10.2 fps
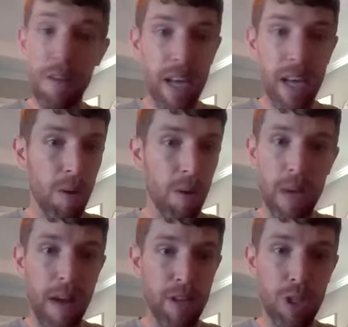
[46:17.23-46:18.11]
day we
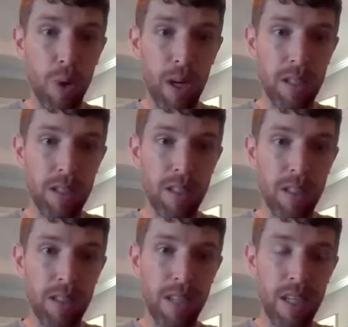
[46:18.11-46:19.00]
have a choice.
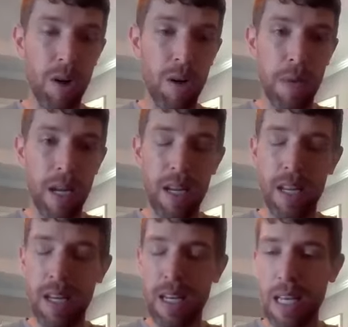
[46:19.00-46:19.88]
You know what I mean?
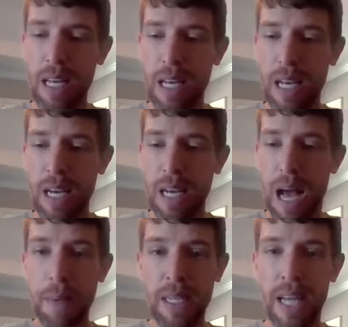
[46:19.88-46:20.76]
And
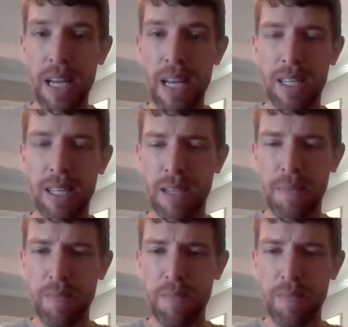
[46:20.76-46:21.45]
I'm excited to